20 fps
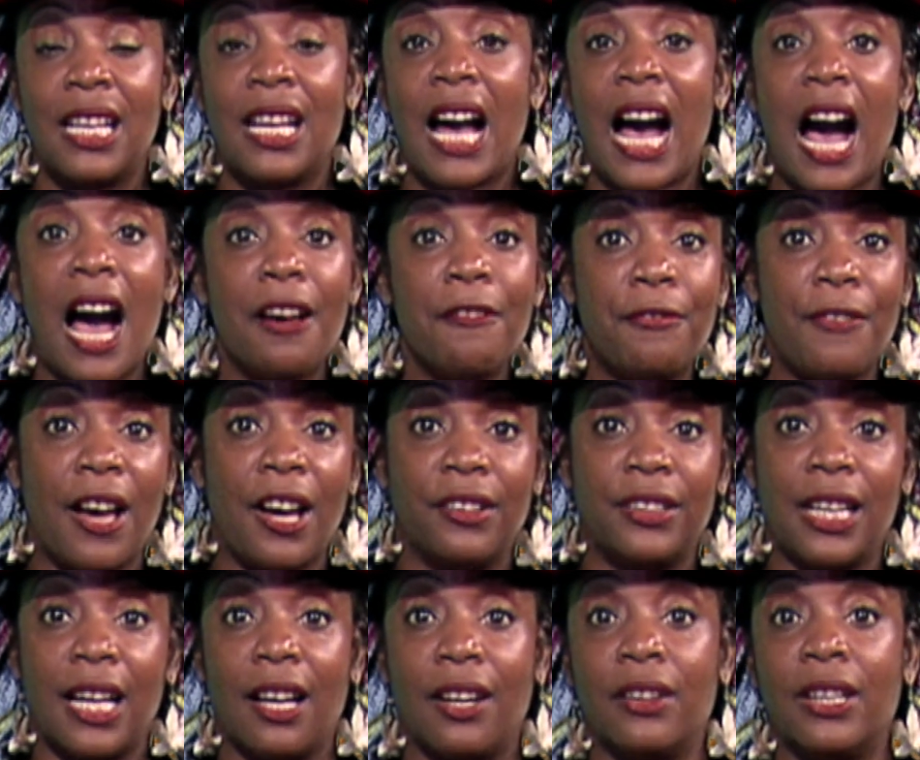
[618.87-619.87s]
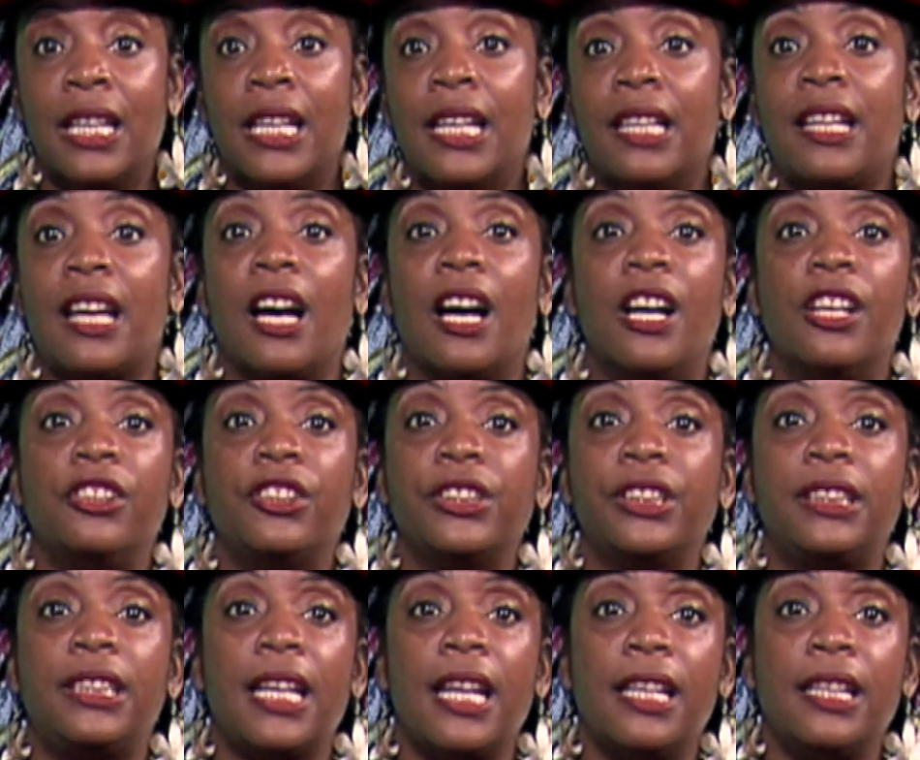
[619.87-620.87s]
I found out that
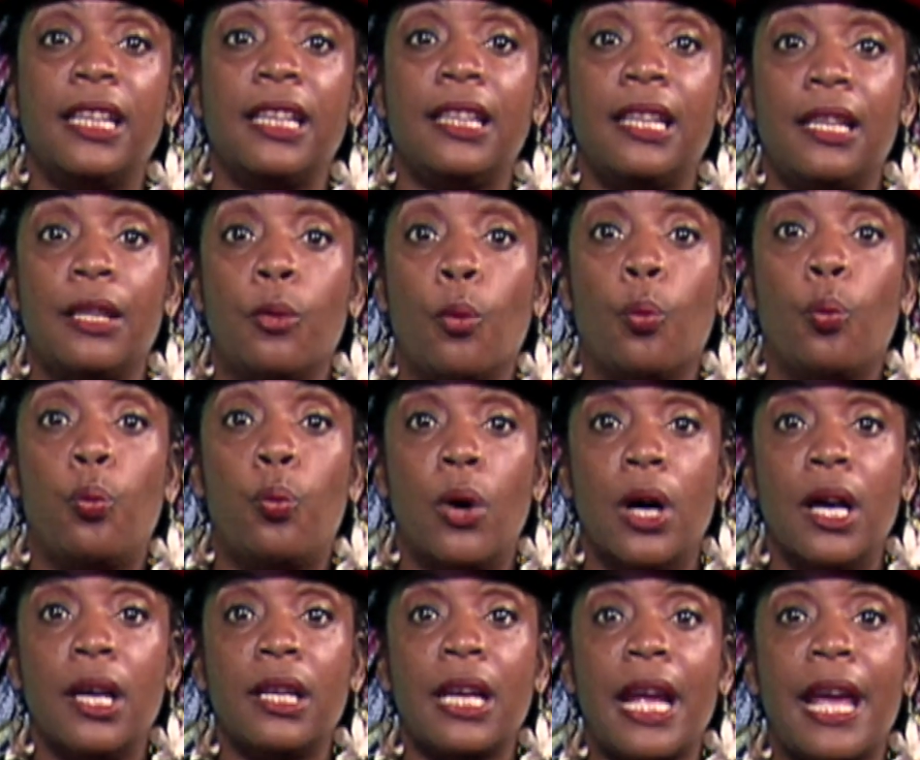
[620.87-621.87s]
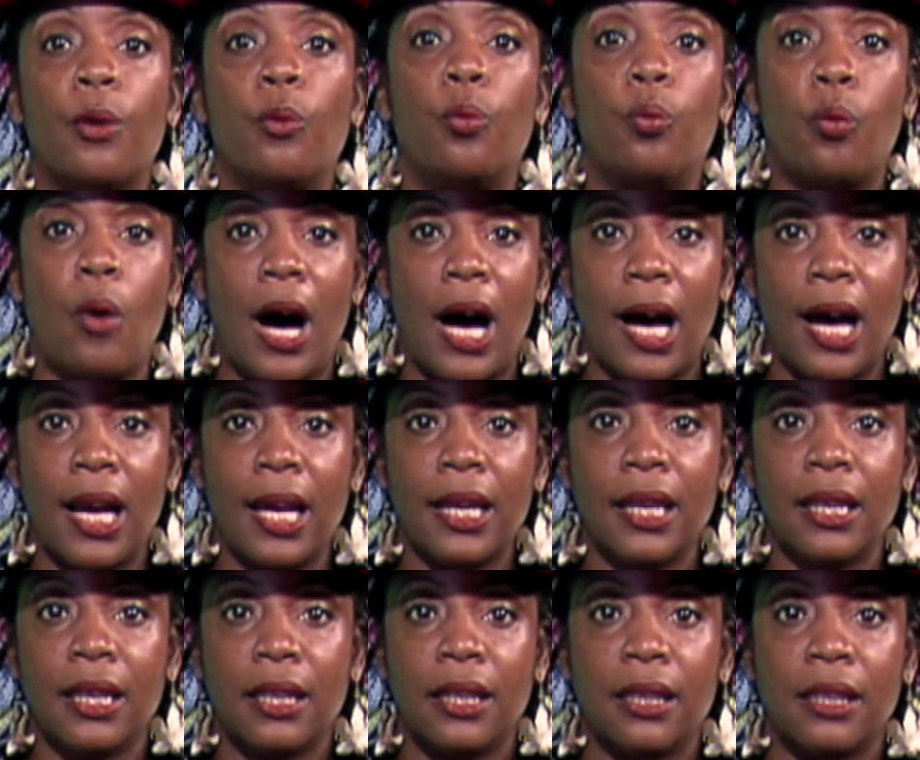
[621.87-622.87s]
understanding what and why
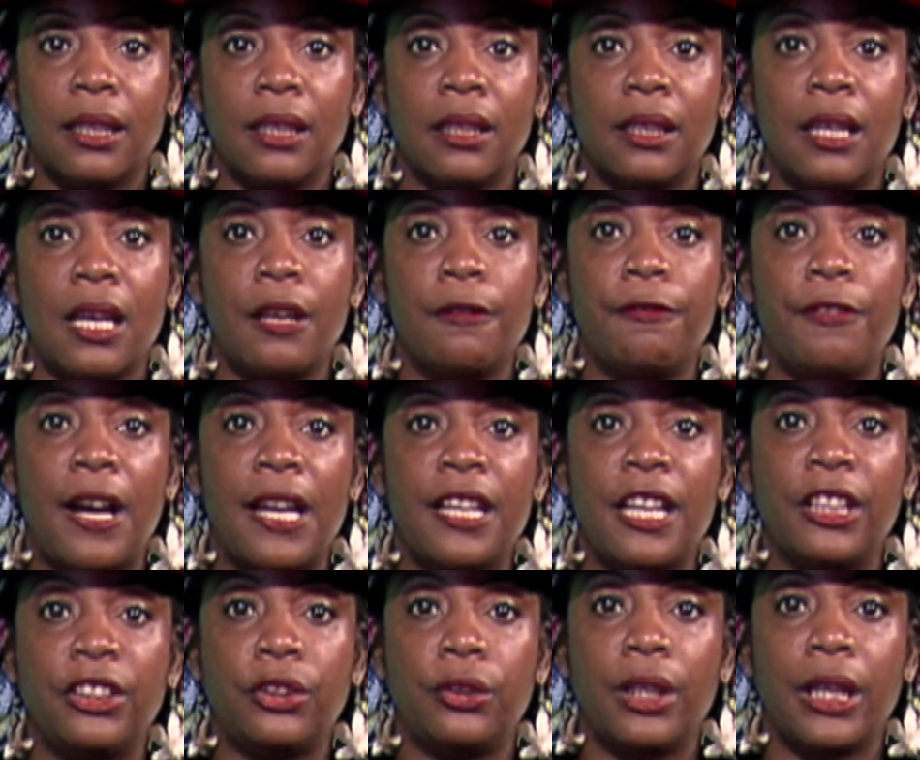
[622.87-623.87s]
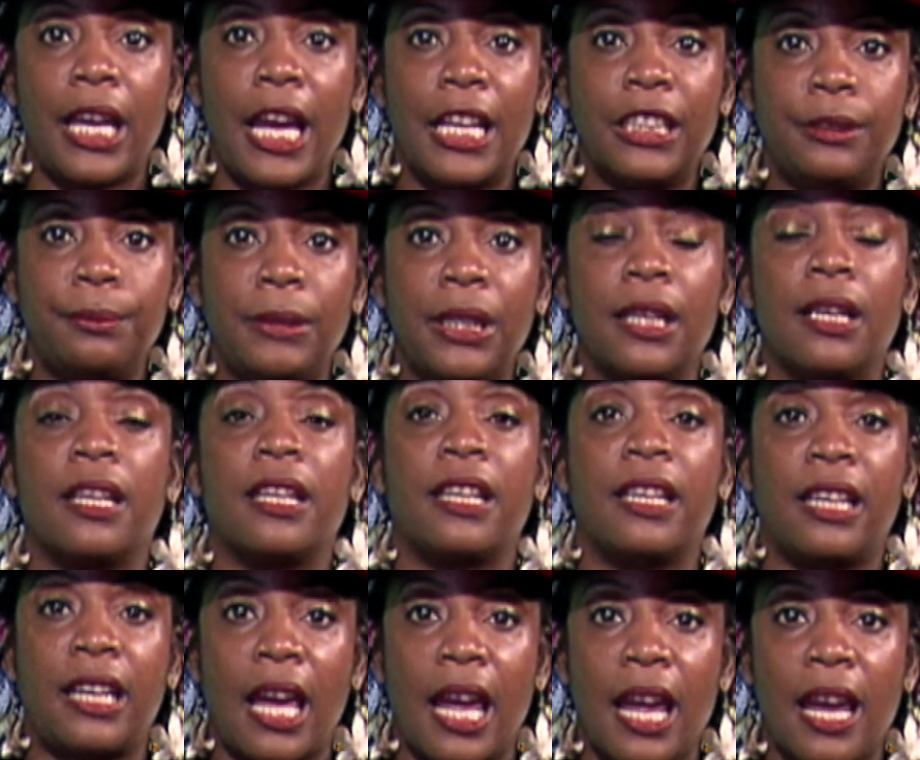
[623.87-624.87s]
in financial
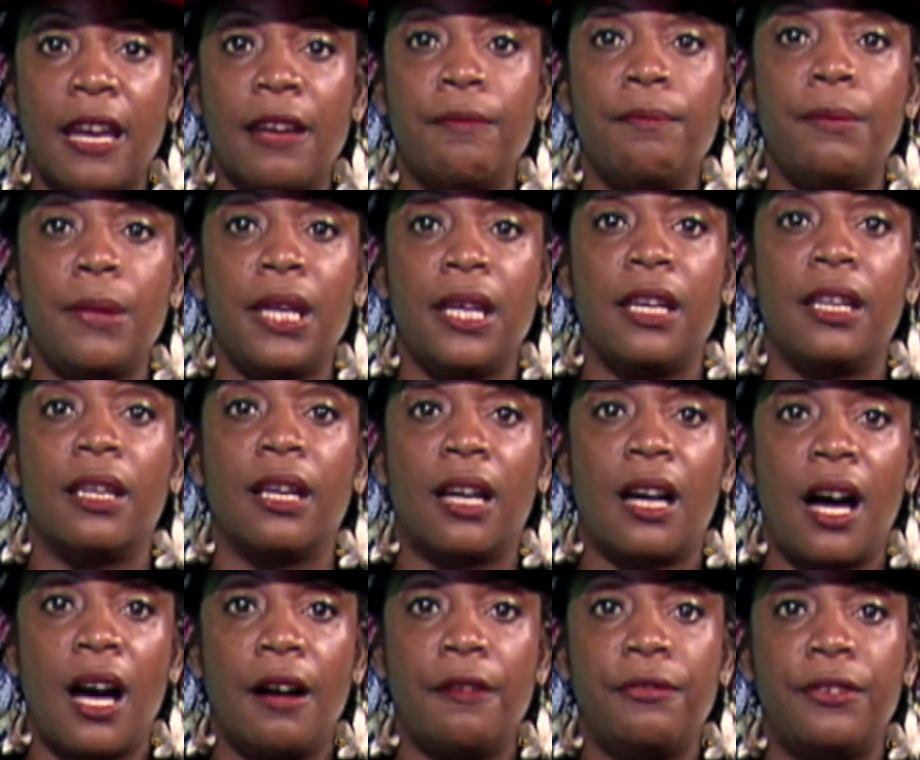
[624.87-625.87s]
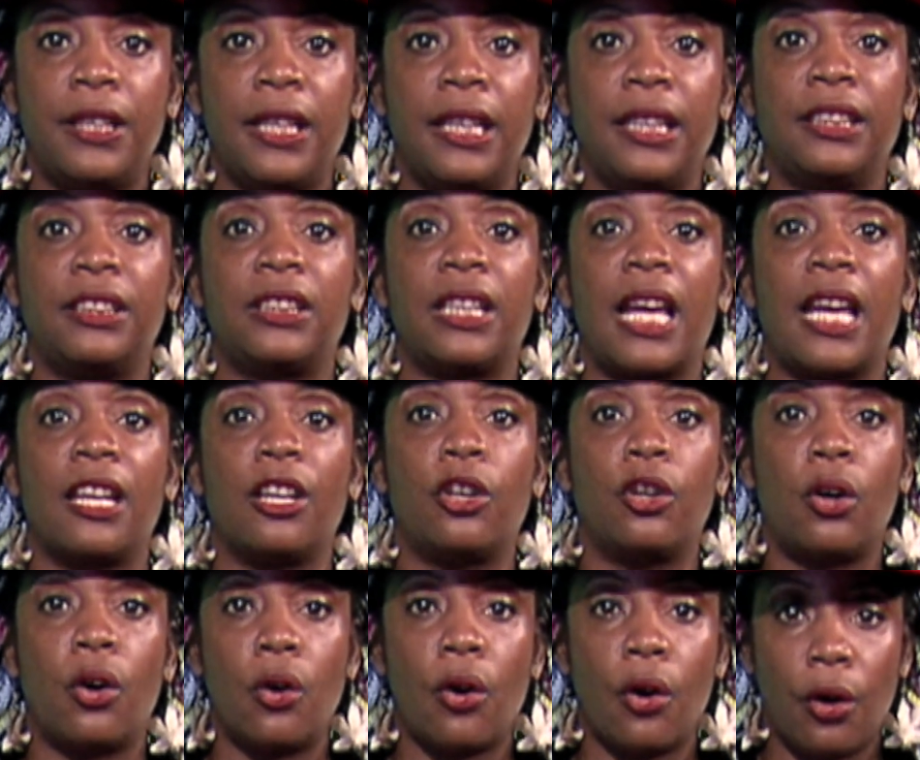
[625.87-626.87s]
engagement gave me the confidence and
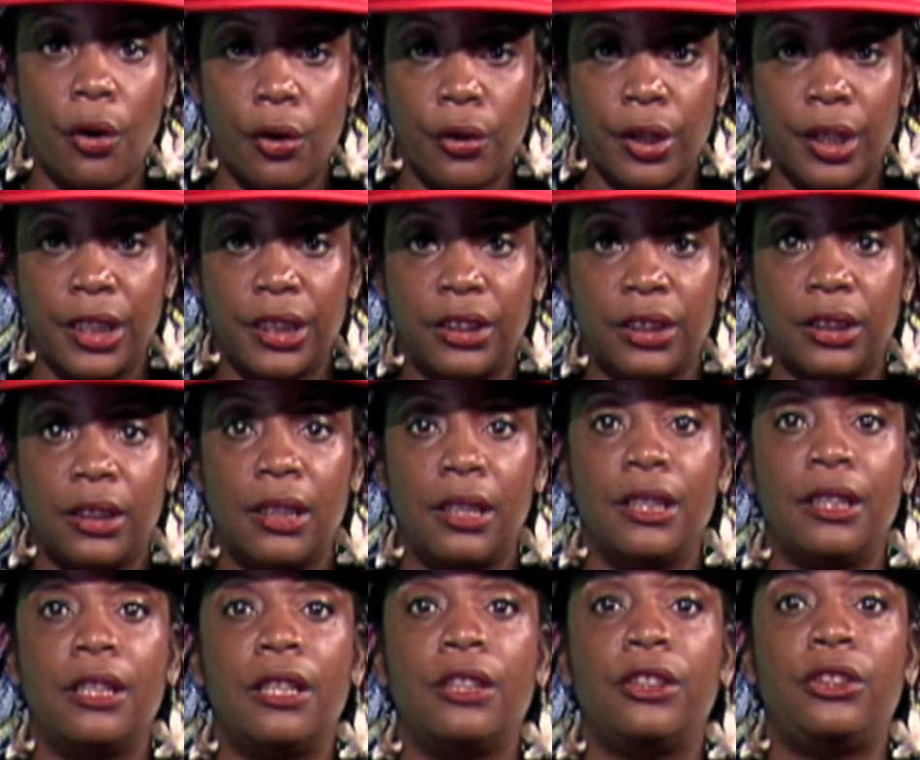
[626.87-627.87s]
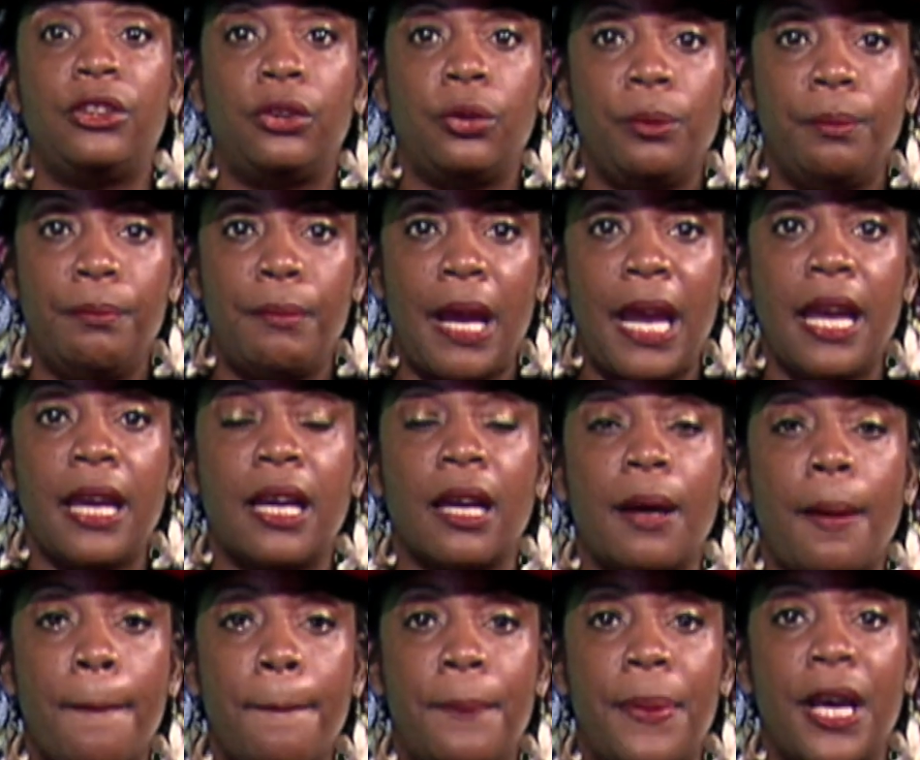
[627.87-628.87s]
courage to make
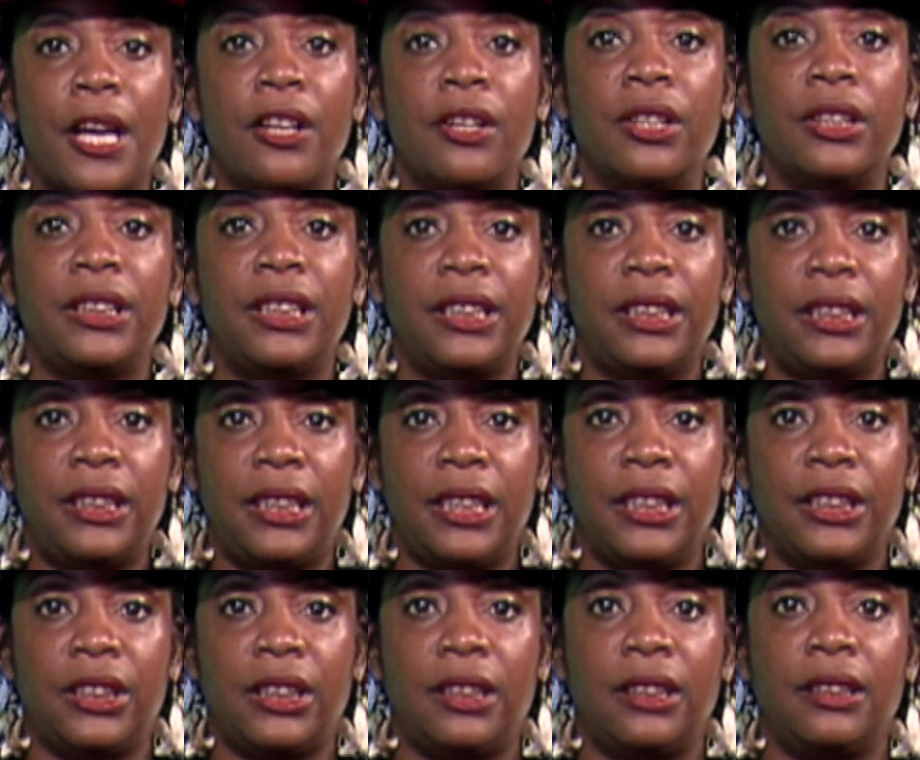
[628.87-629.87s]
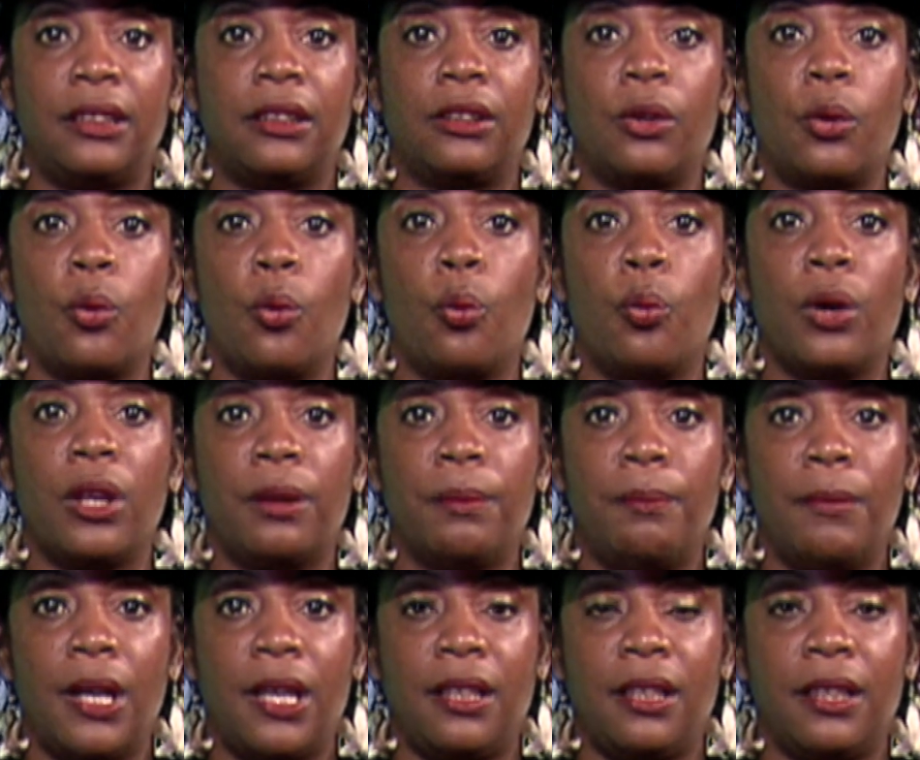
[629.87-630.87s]
better decisions with
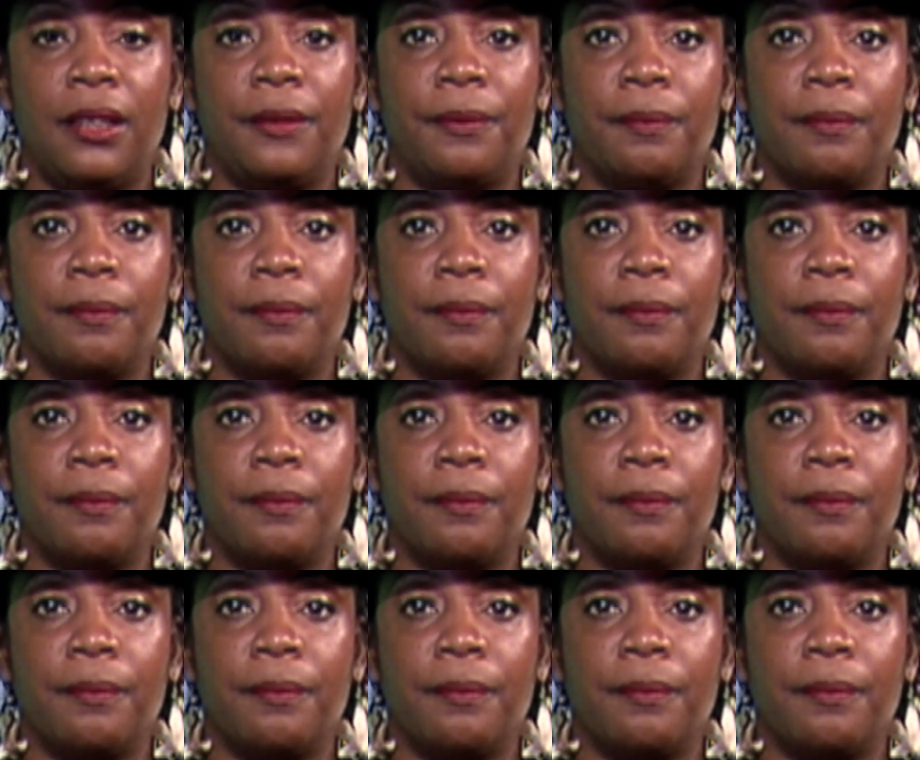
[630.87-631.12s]
money.